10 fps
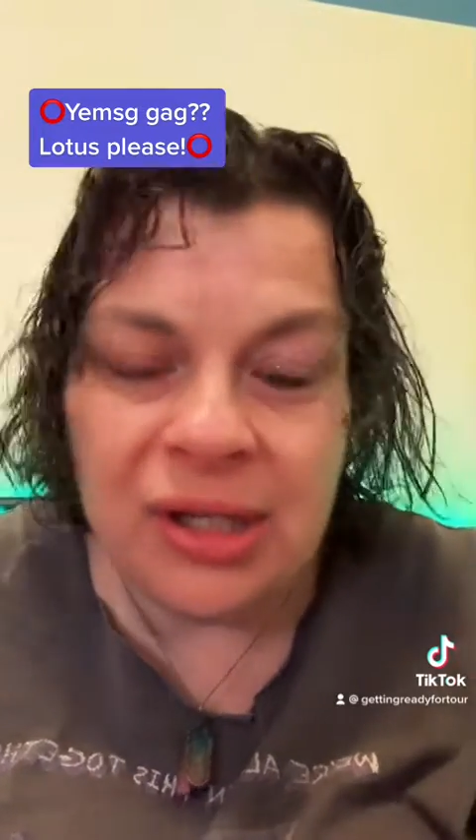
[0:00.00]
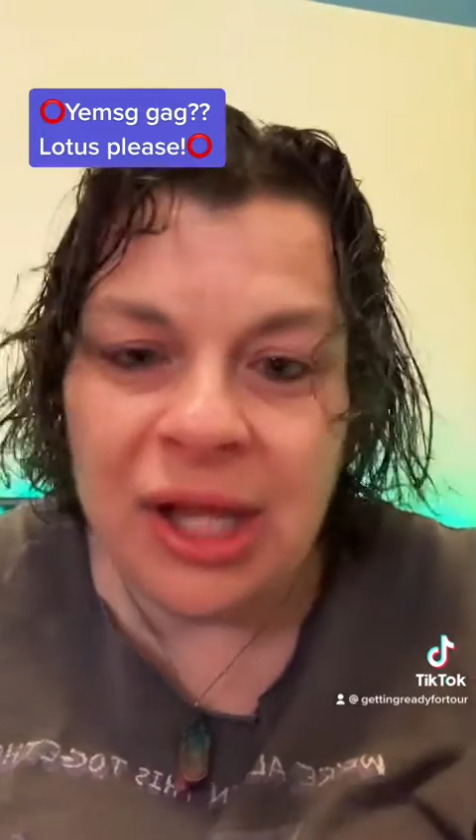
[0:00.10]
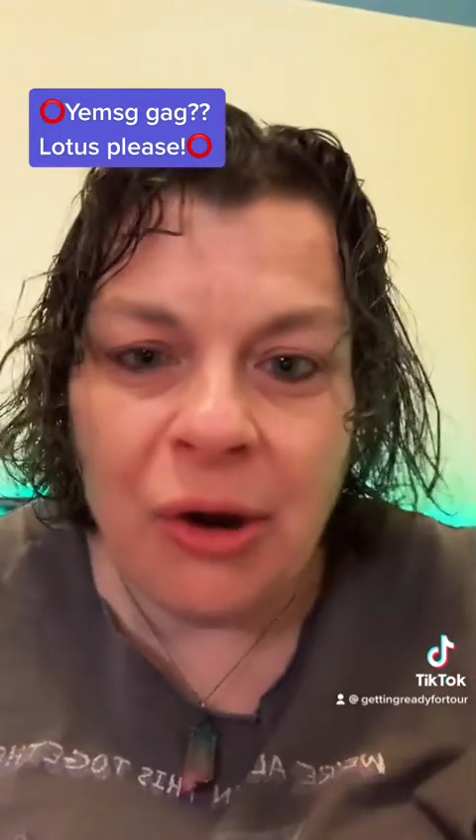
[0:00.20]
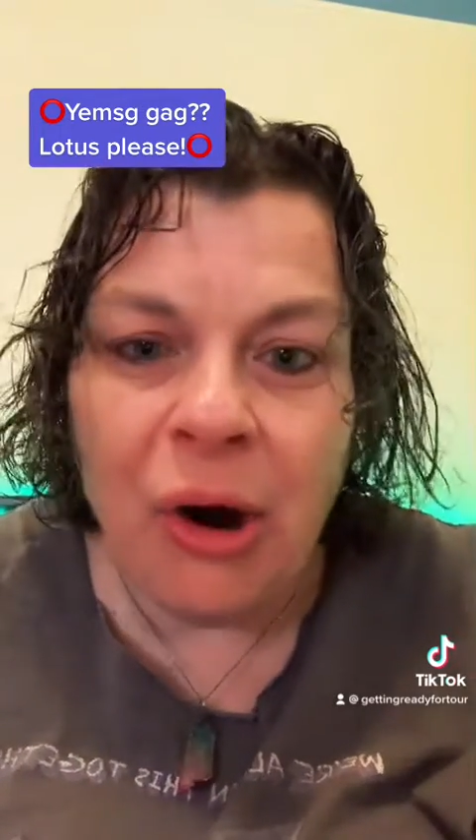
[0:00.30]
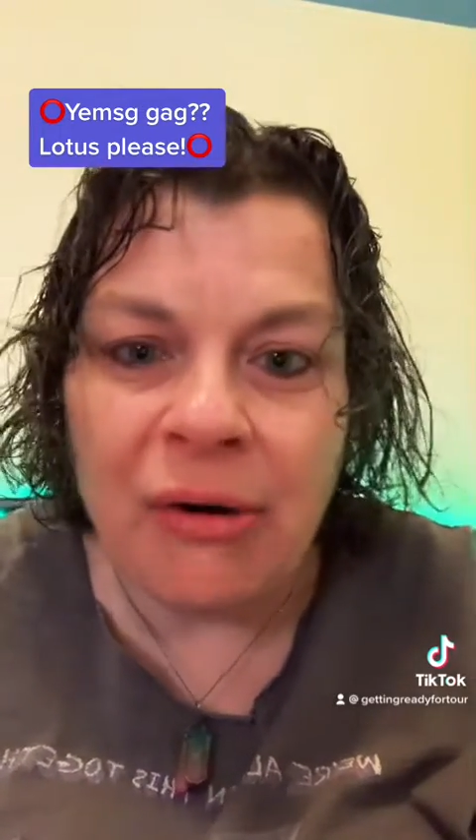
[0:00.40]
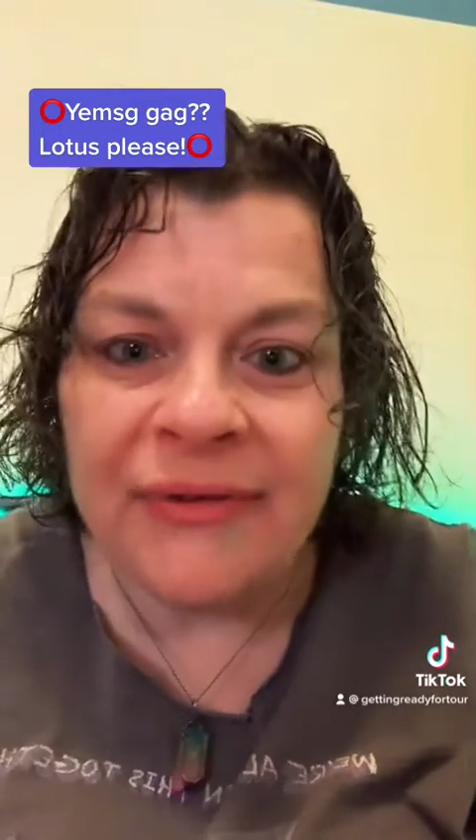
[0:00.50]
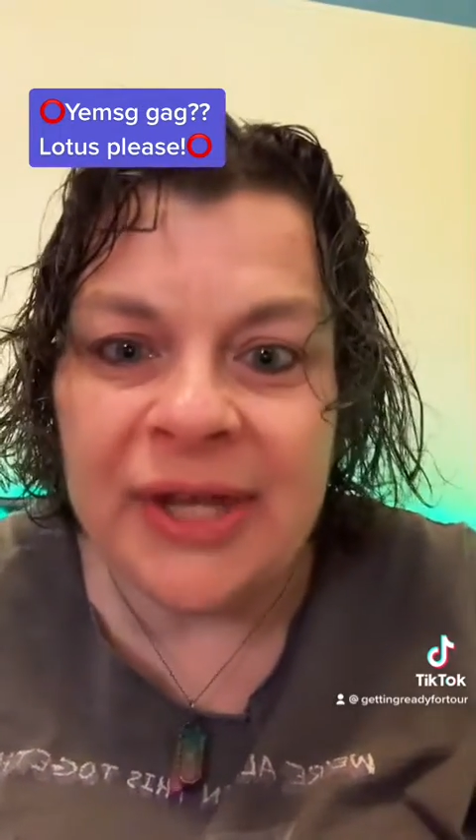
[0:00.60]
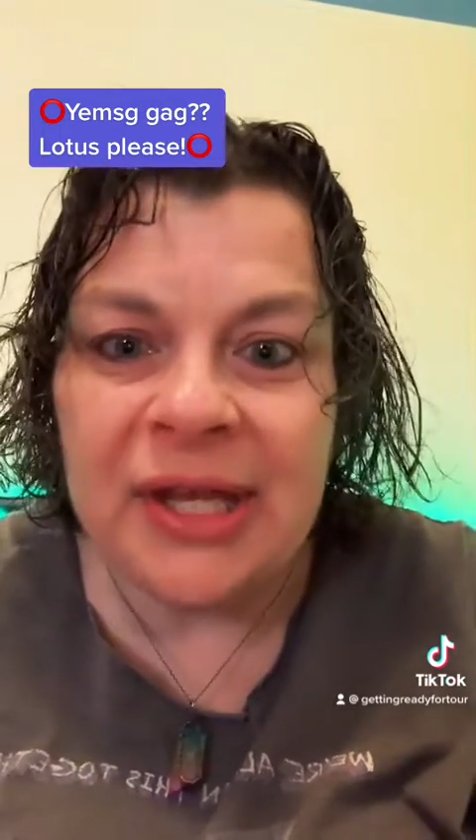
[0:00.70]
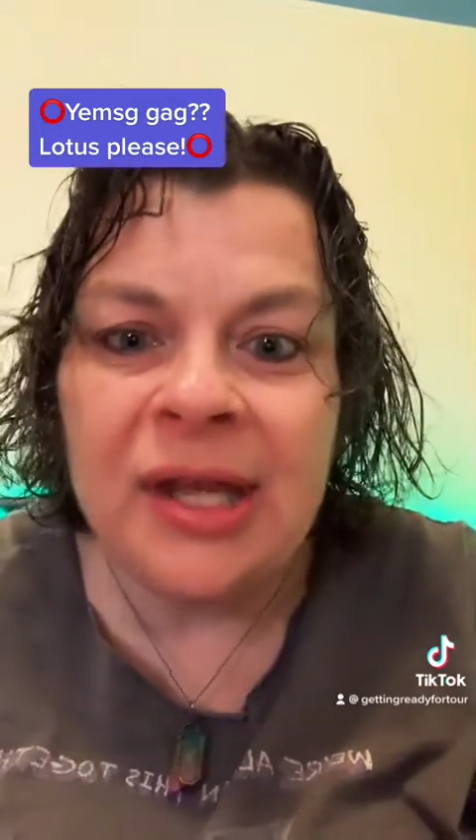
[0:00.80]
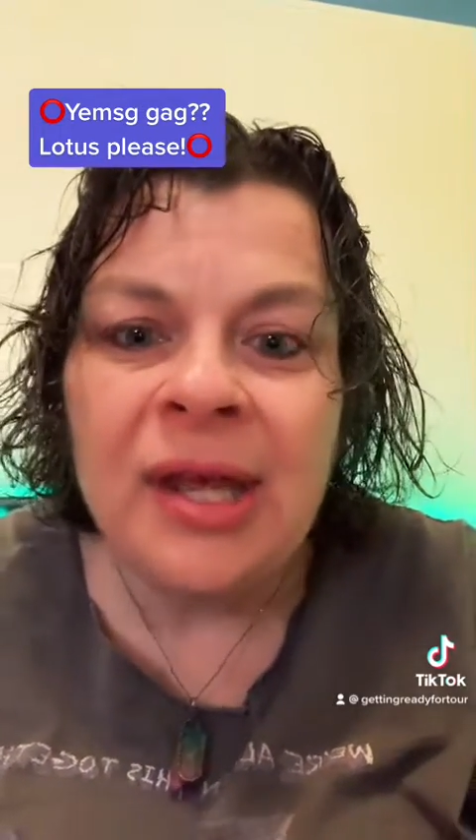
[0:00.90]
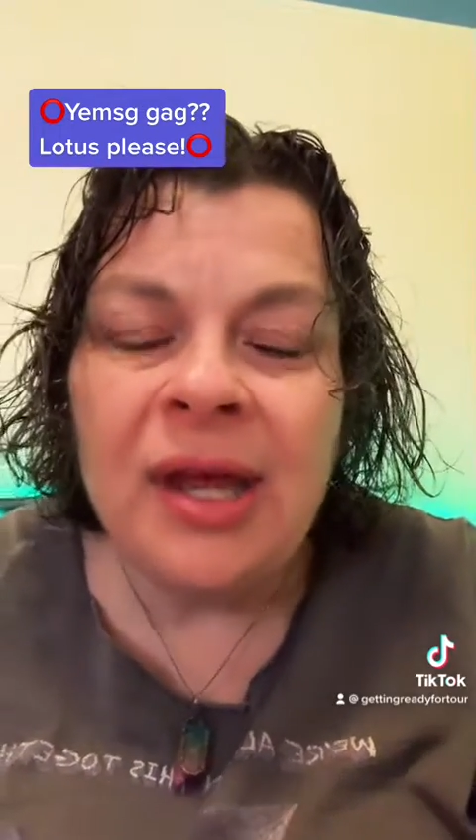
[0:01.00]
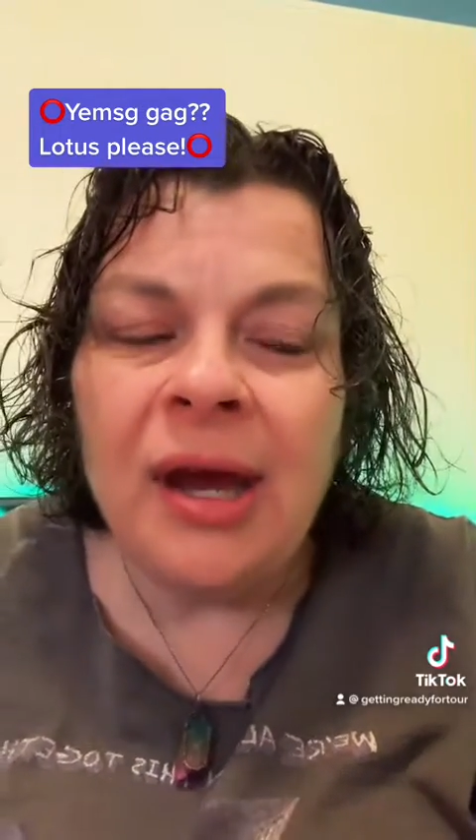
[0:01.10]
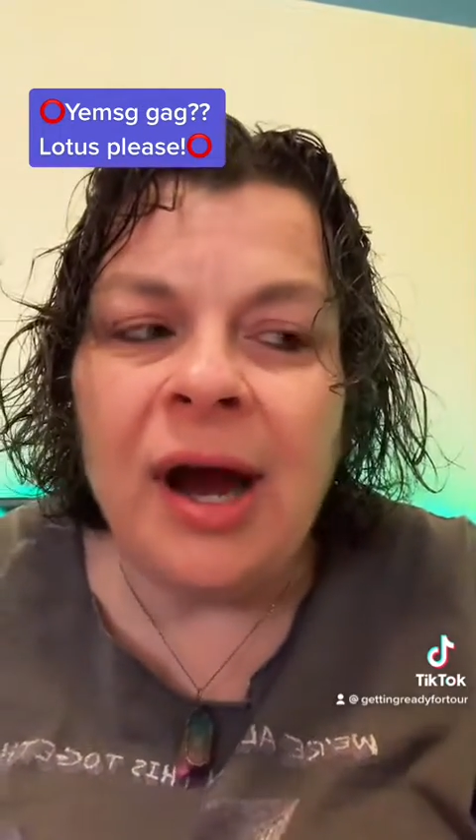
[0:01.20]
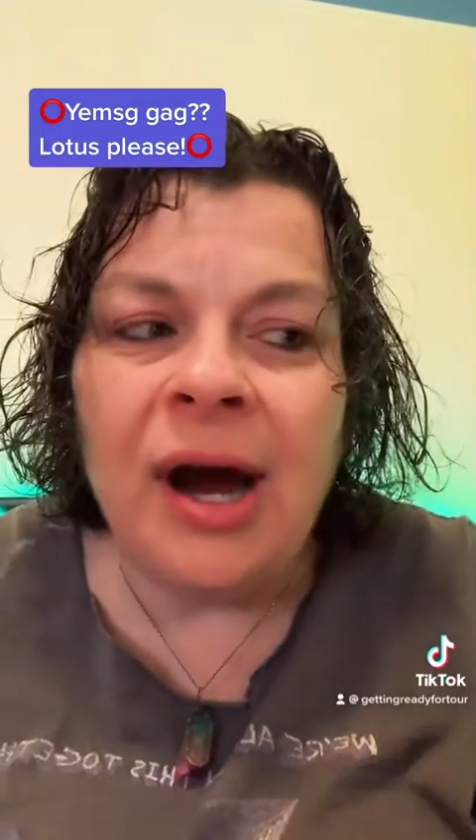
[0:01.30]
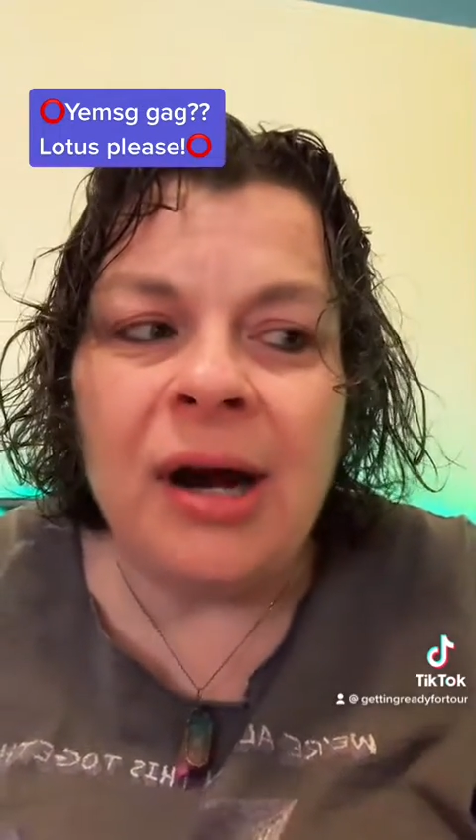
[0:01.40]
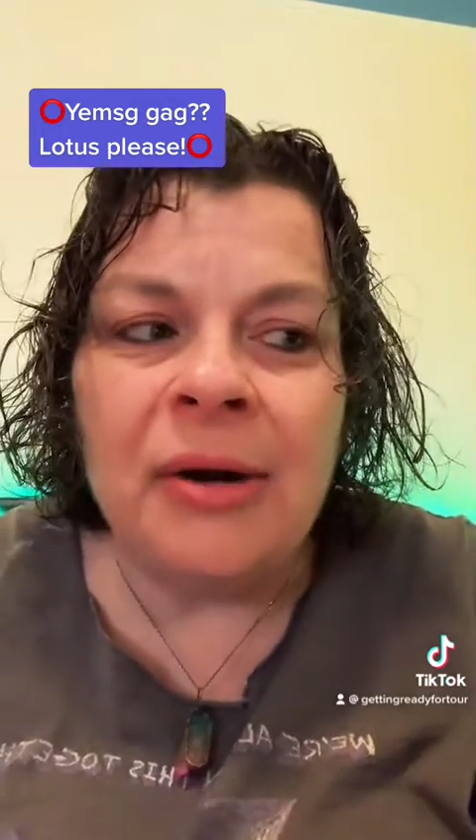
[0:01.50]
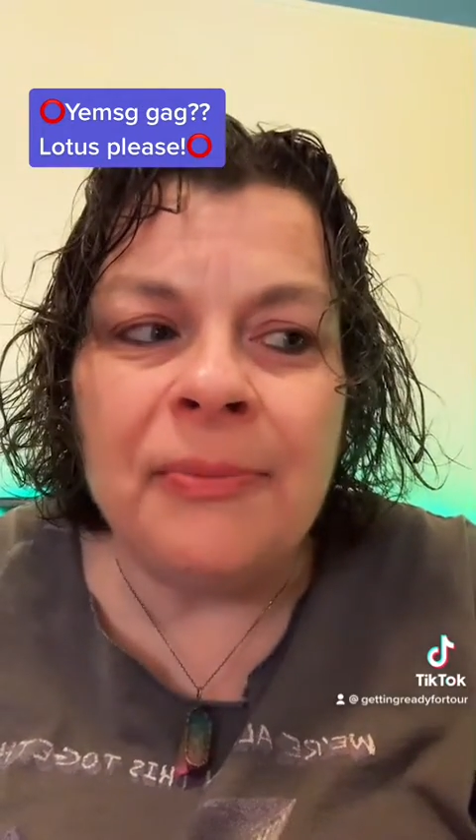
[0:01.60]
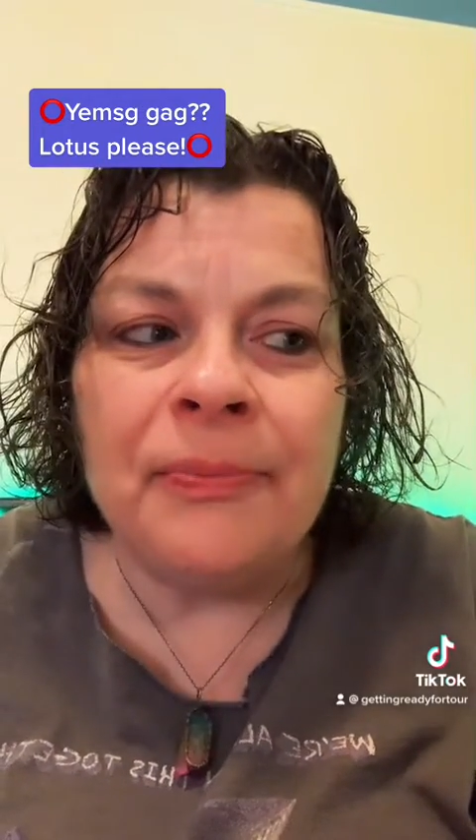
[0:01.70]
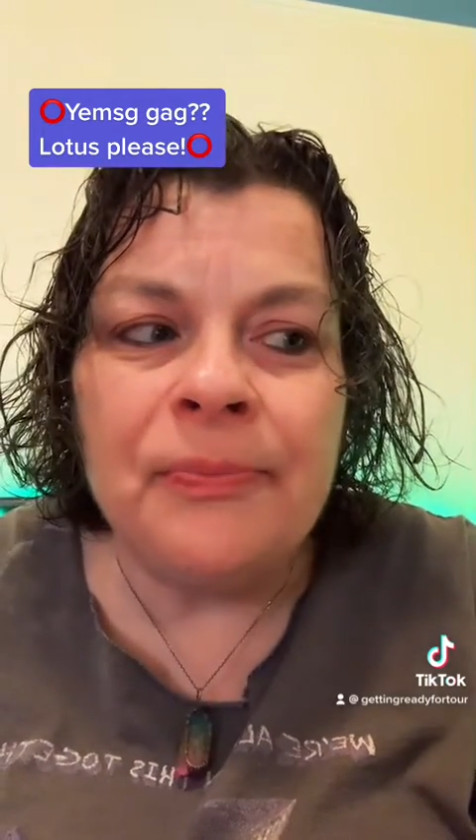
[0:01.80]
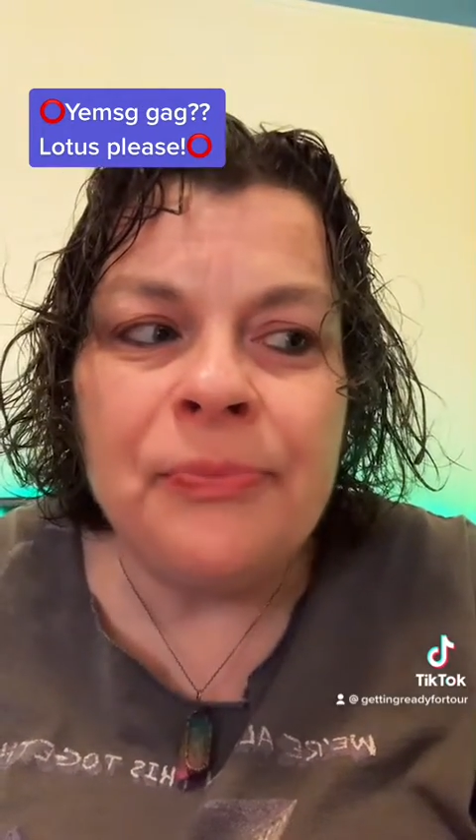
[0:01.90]
like all of it
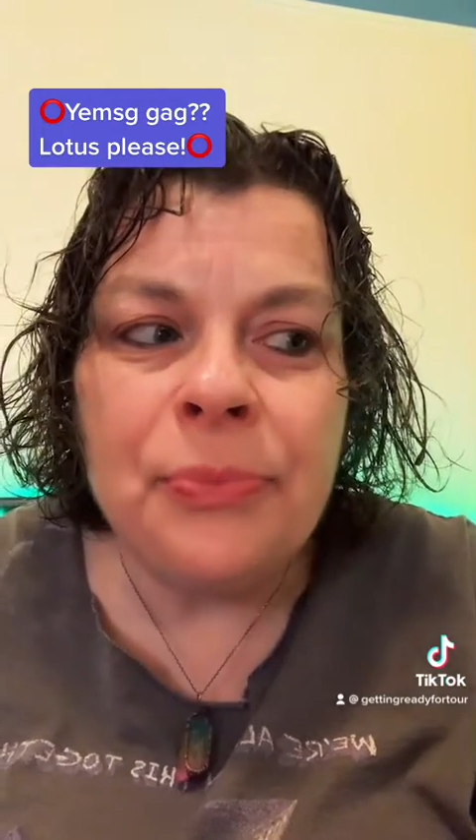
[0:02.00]
um